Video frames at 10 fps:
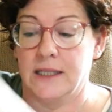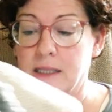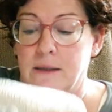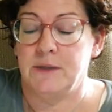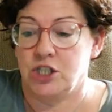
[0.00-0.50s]

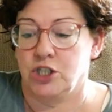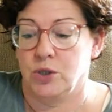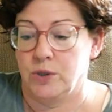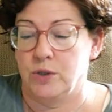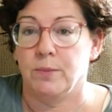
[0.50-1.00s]
Let me show
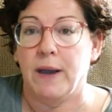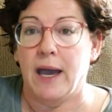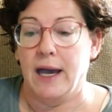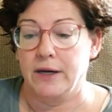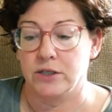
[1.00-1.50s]
you the
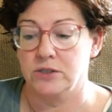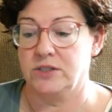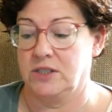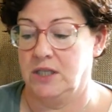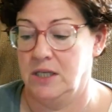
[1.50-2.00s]

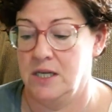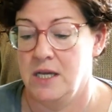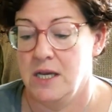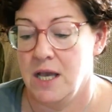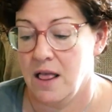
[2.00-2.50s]
patterns
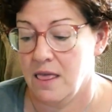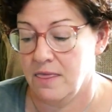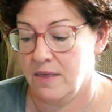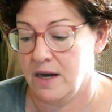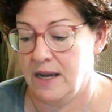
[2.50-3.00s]

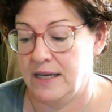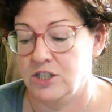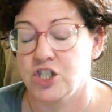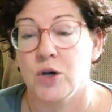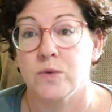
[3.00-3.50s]
that I had
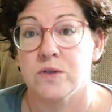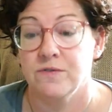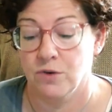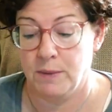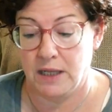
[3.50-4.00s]
chosen
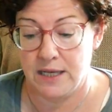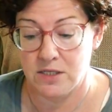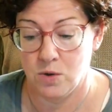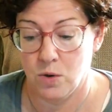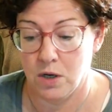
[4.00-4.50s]
for my last
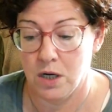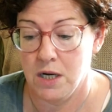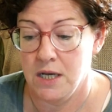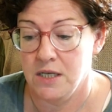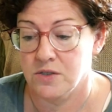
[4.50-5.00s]
quarter.
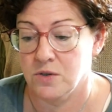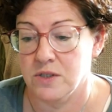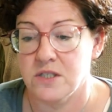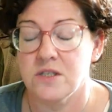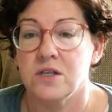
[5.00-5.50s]
So this
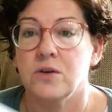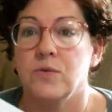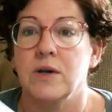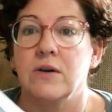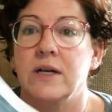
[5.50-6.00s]
is the
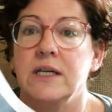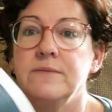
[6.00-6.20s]
Creery.